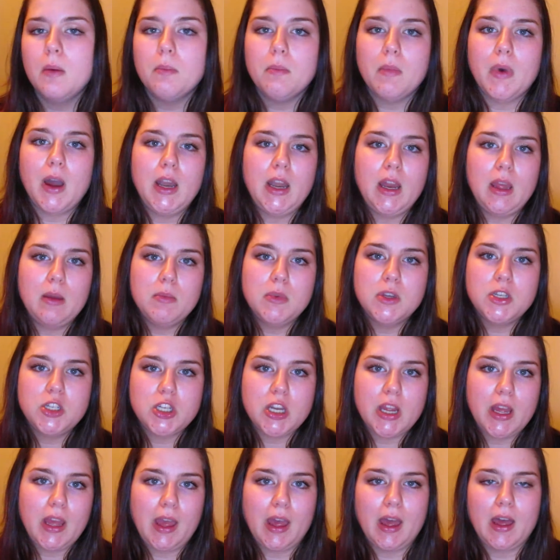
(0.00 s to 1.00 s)
My name is
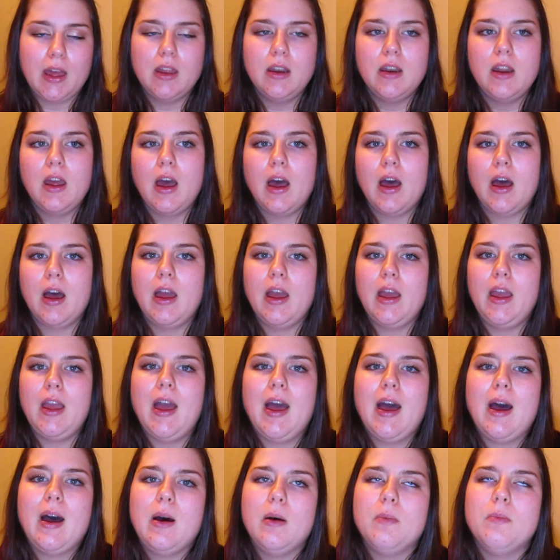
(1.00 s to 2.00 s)
Cheyenne. I
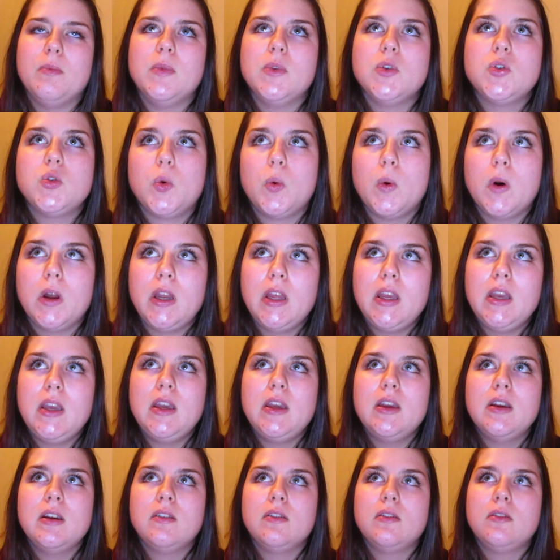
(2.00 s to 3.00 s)
am
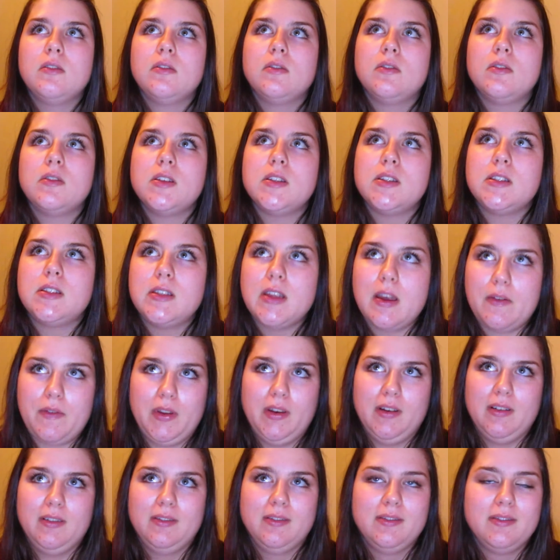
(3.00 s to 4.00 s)

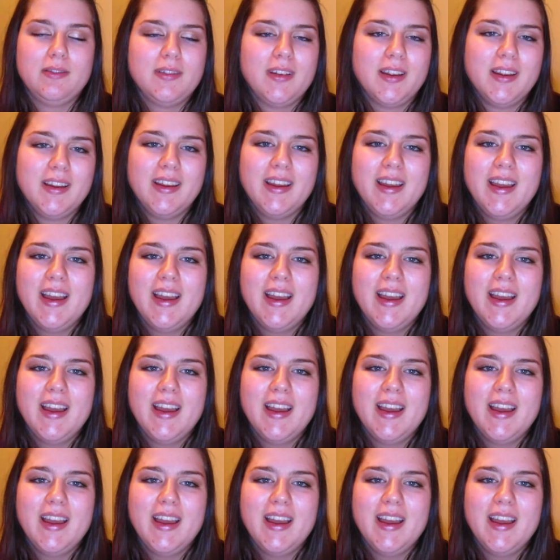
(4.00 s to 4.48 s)
27. I